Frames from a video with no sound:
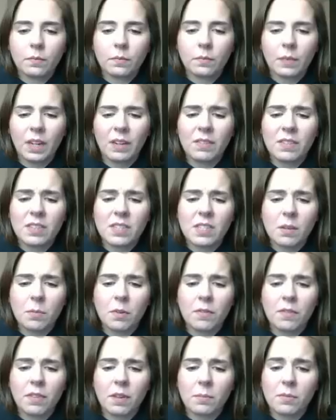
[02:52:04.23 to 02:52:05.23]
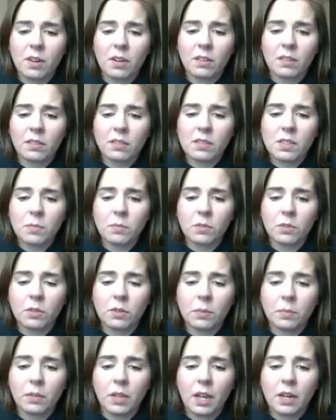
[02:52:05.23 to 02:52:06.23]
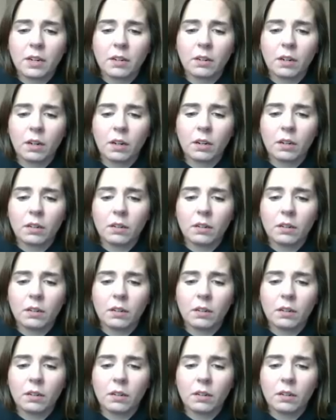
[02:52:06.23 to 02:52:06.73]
even some of them are similar to Blender.